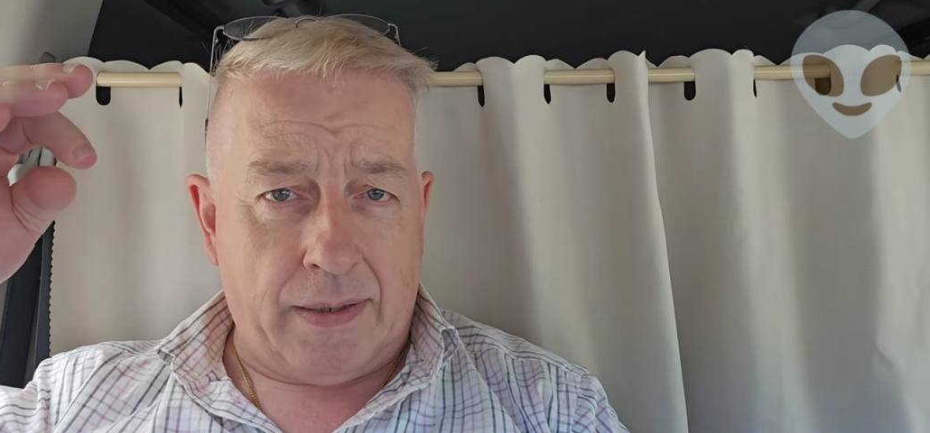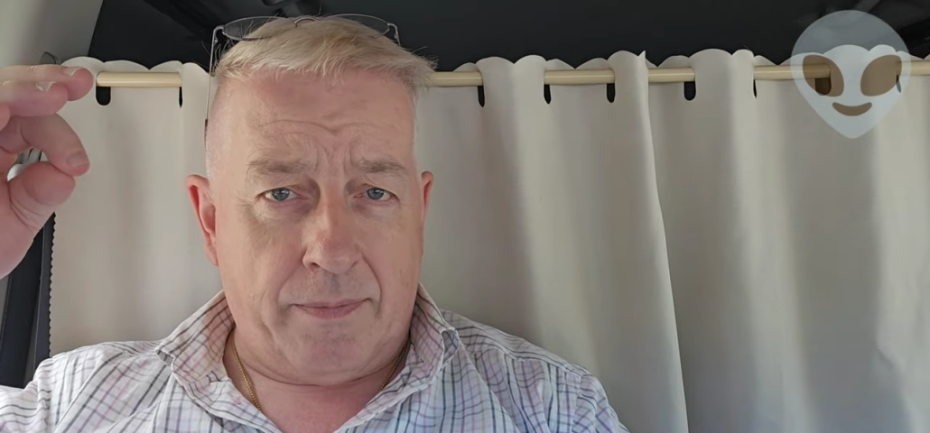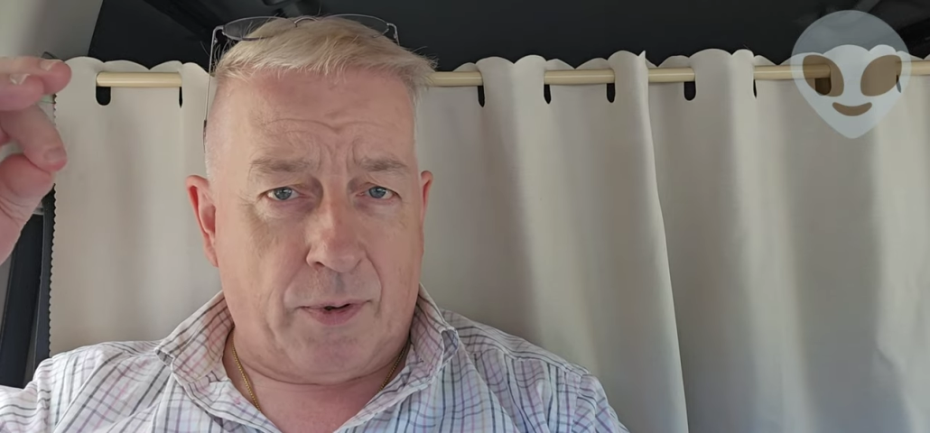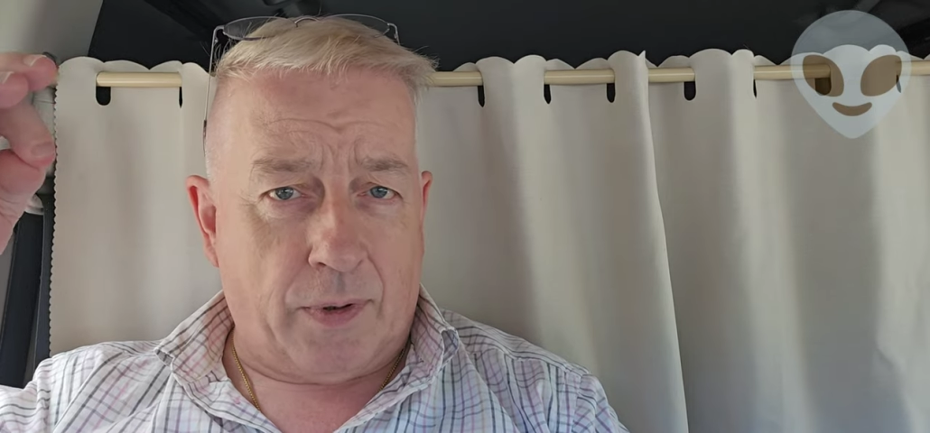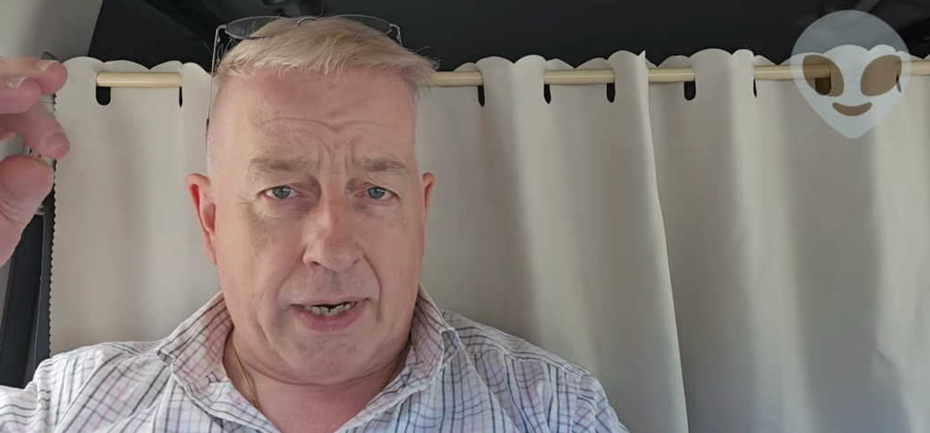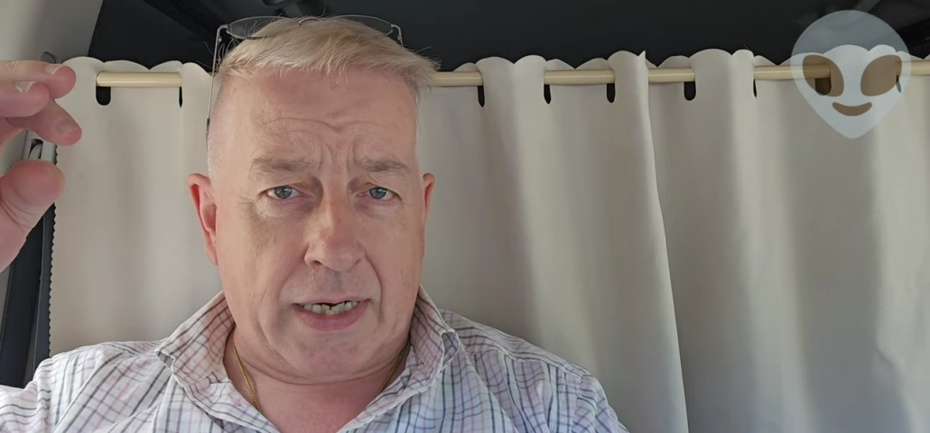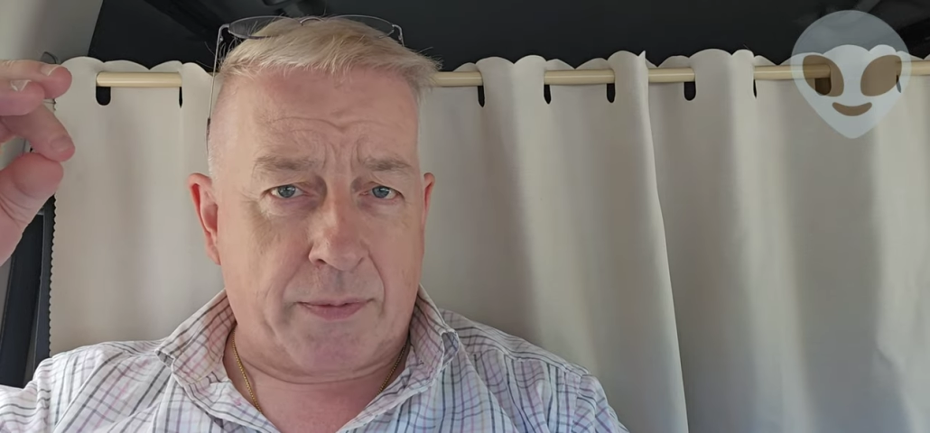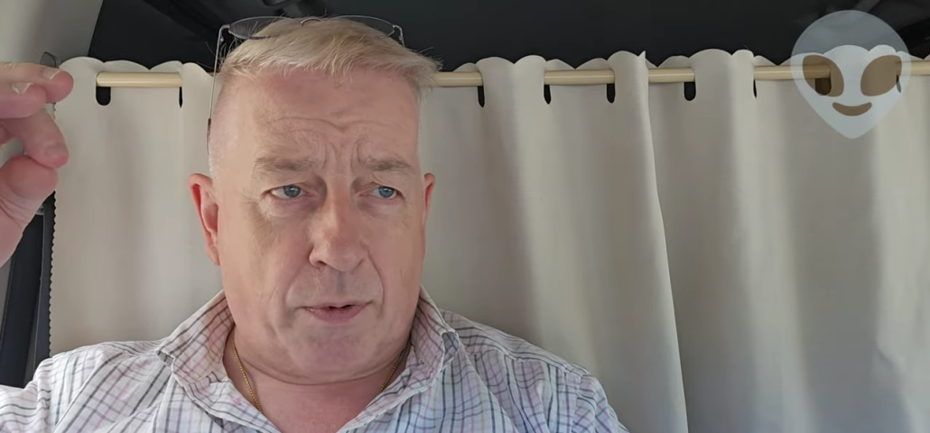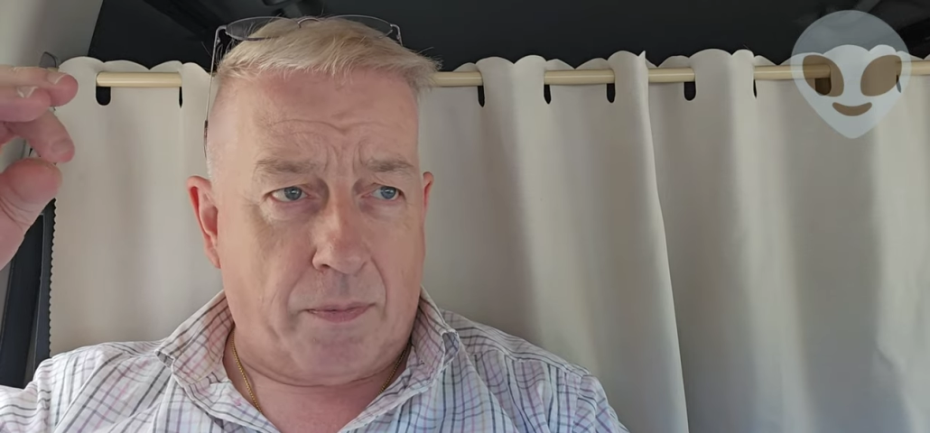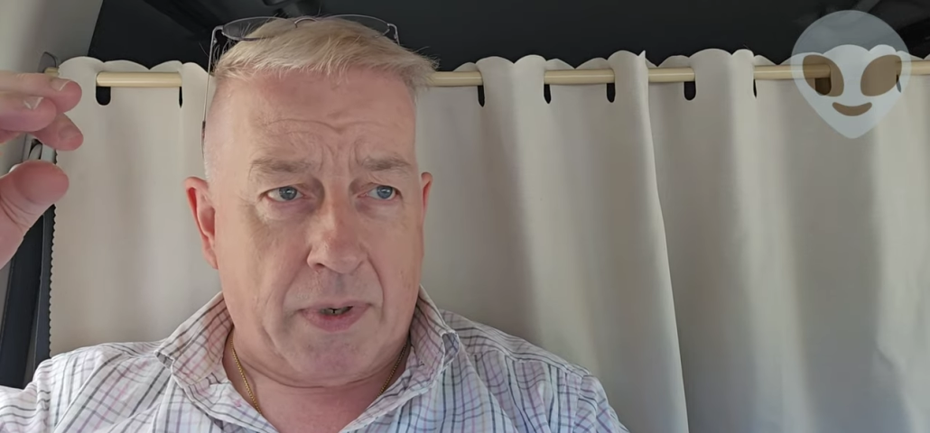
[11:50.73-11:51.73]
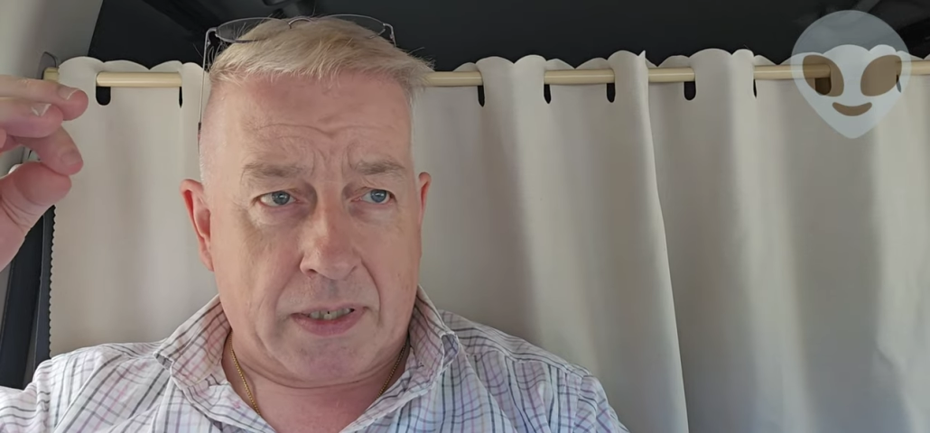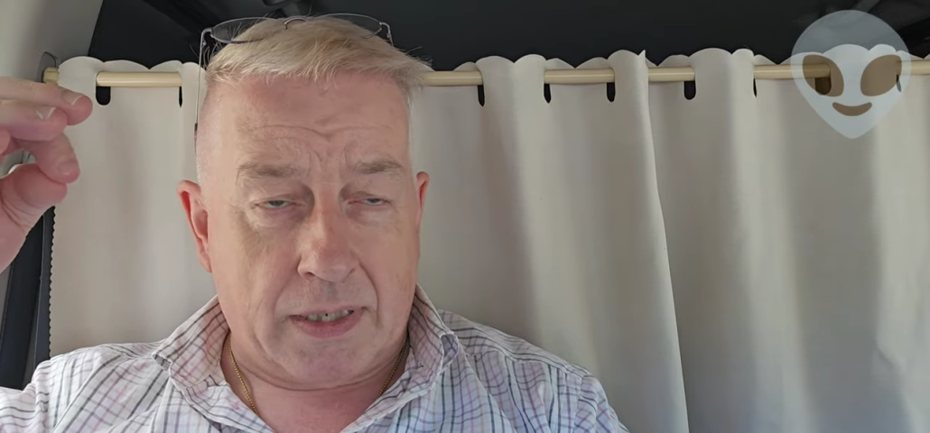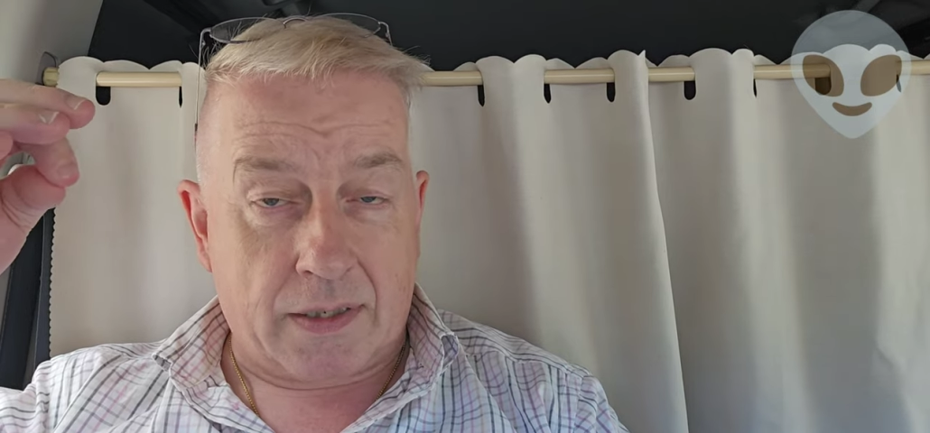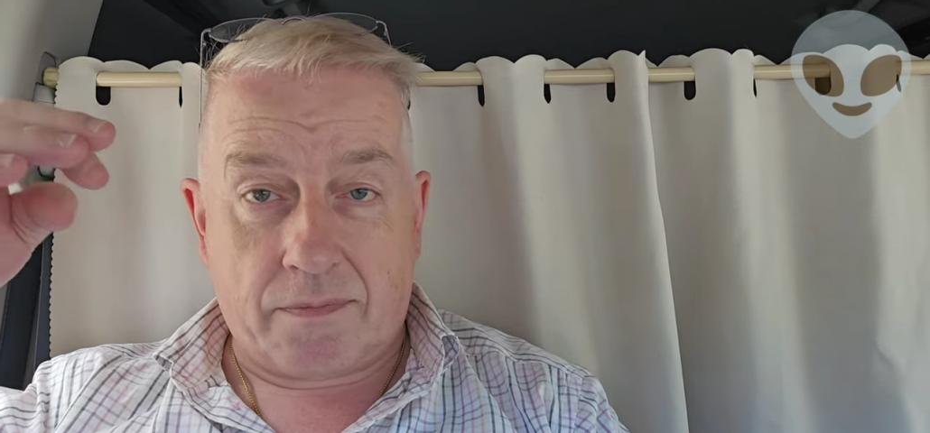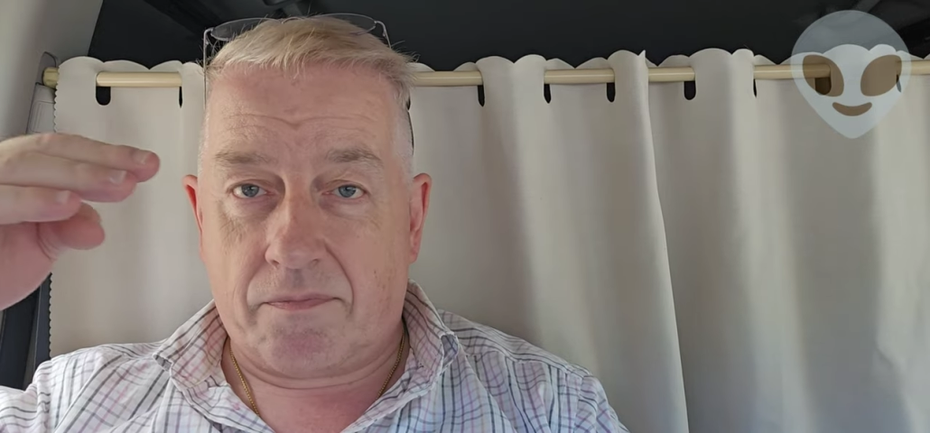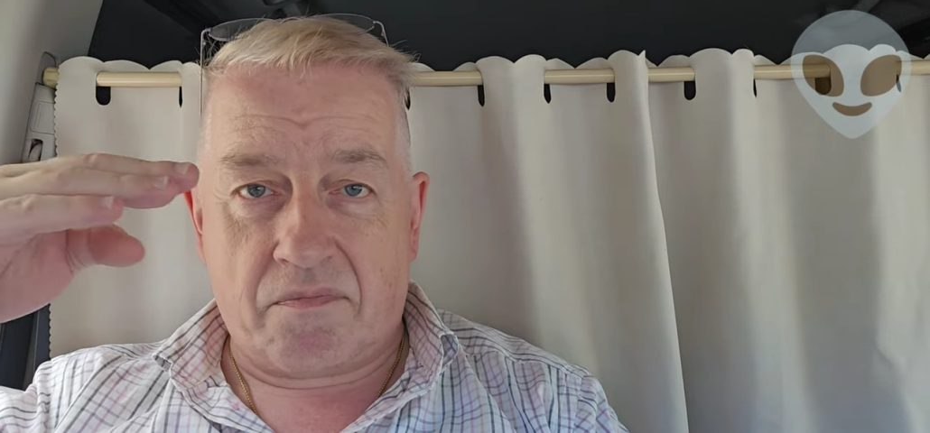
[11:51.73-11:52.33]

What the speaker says: import-export business.